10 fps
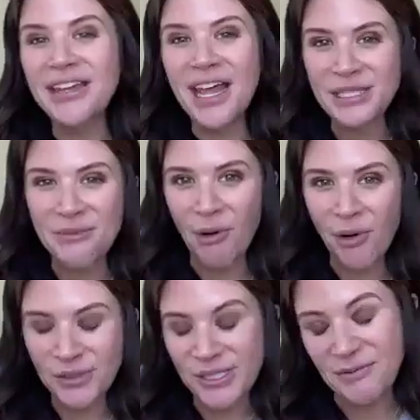nuts and
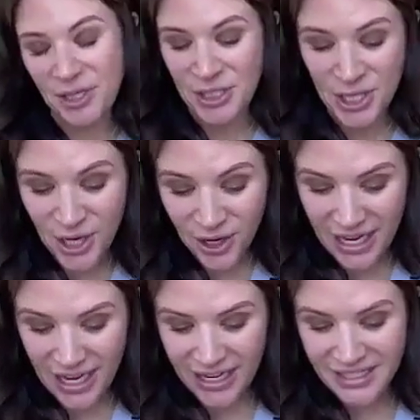bolts, I'm just
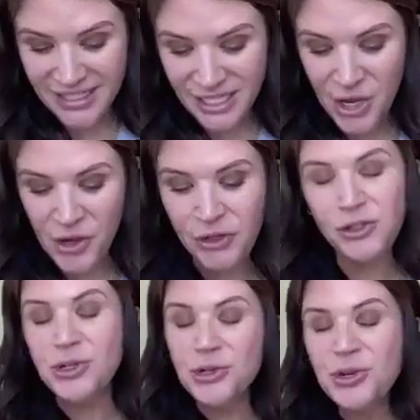curious,
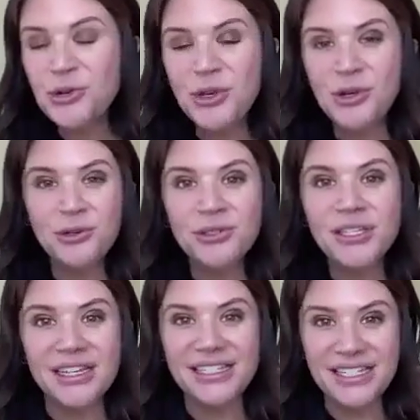do you use
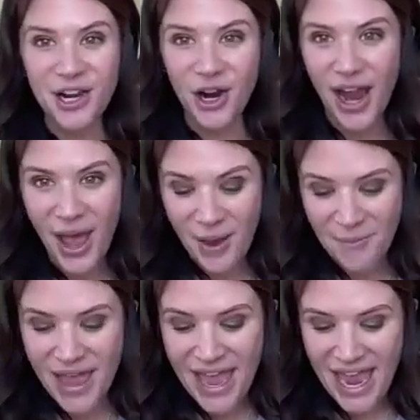a
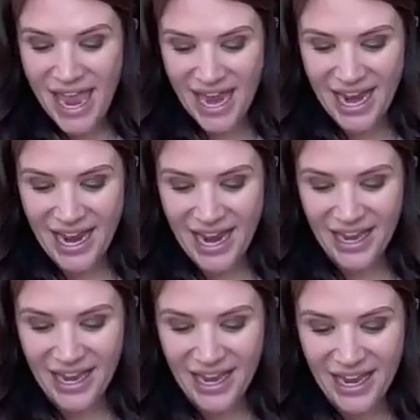CRM
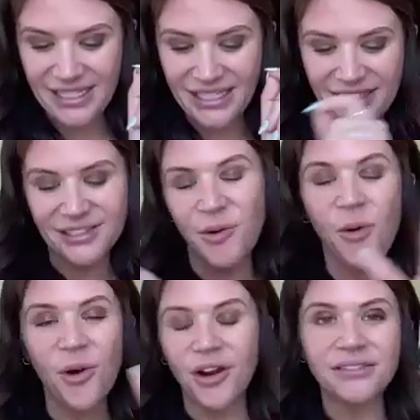and
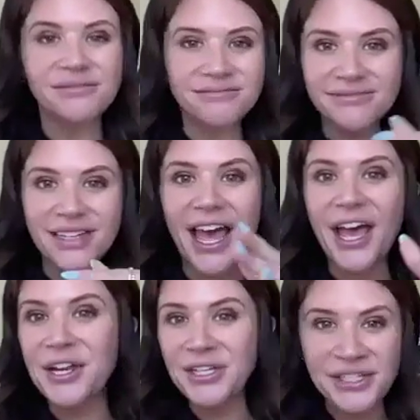or
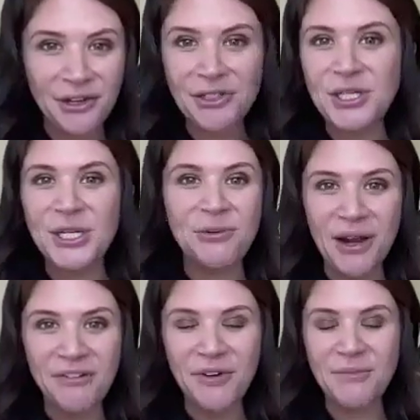an Excel sheet,
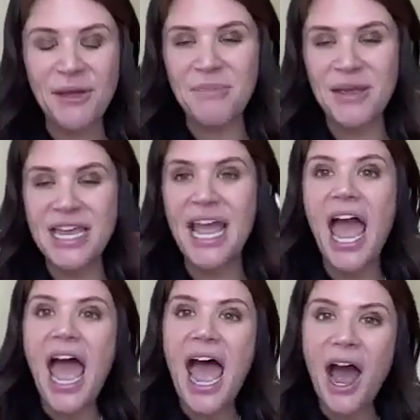whatever it may be?
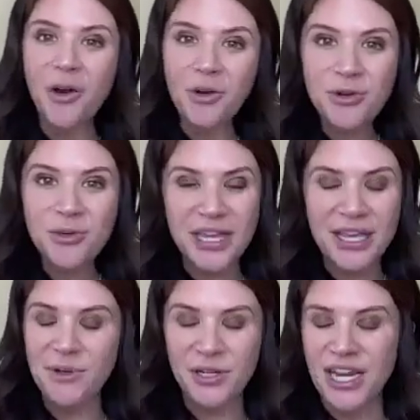How do you
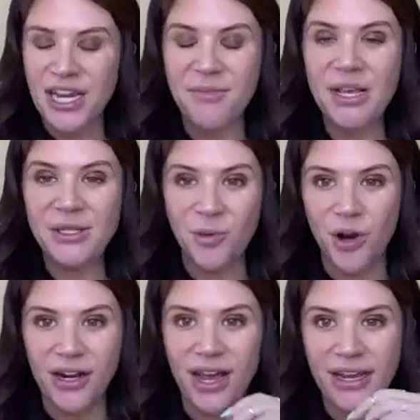keep your database
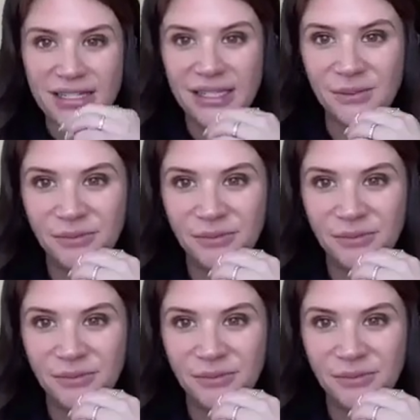organized?